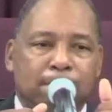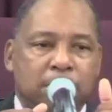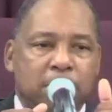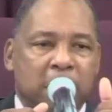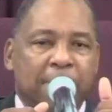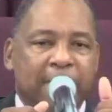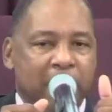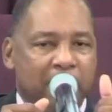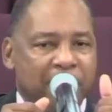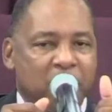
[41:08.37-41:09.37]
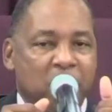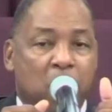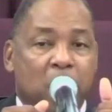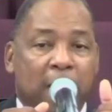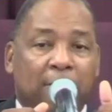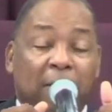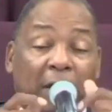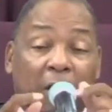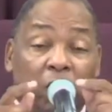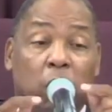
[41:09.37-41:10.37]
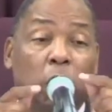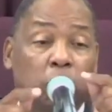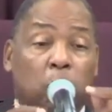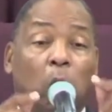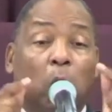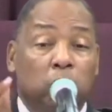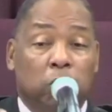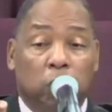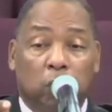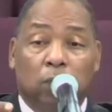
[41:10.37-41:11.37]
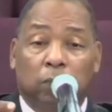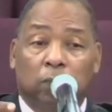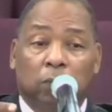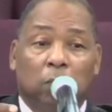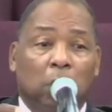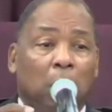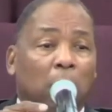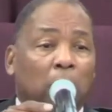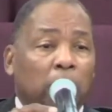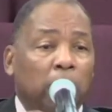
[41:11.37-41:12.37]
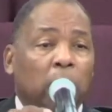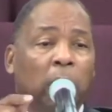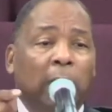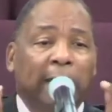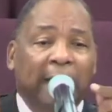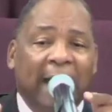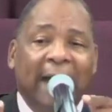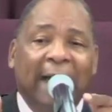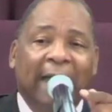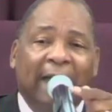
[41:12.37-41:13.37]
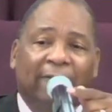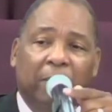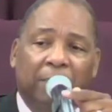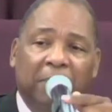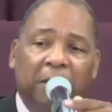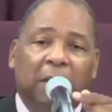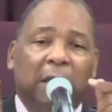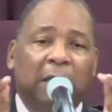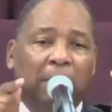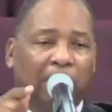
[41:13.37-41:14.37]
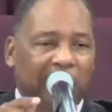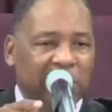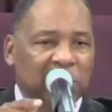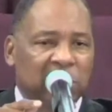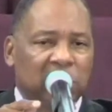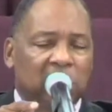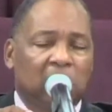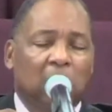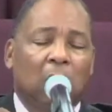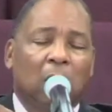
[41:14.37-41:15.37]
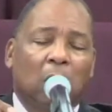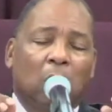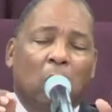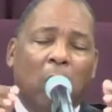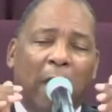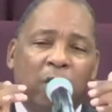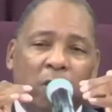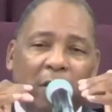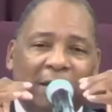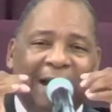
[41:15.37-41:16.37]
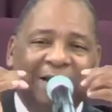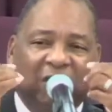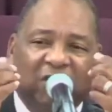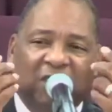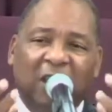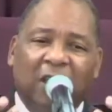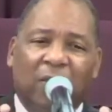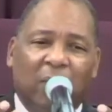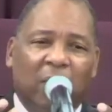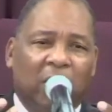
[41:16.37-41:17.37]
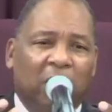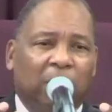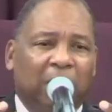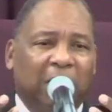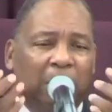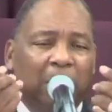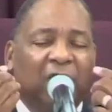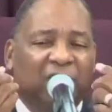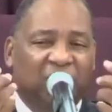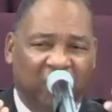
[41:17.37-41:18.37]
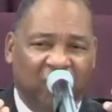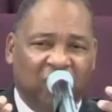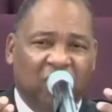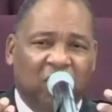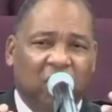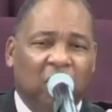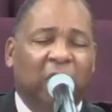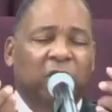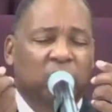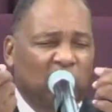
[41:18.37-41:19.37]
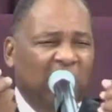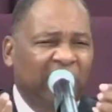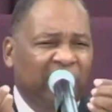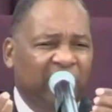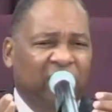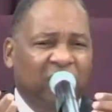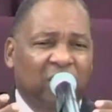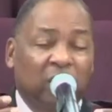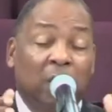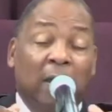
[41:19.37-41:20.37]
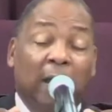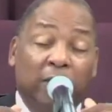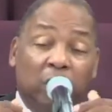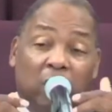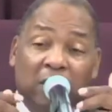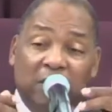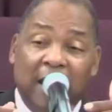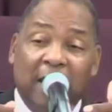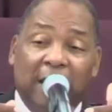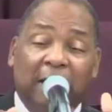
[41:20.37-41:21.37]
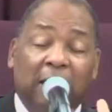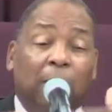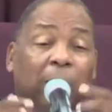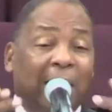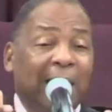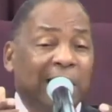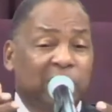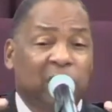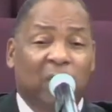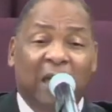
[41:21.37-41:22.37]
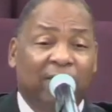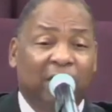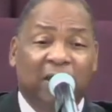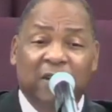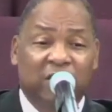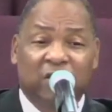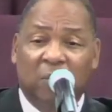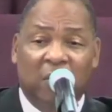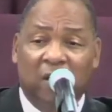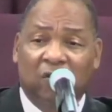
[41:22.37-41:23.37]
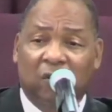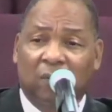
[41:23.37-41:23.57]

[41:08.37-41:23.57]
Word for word: Let me help you real quick. Any church won't do. You and I have to be in a place where you can not just hear the word, but it makes sense to you, it's relevant to you, and you can take it and apply it to your everyday situation.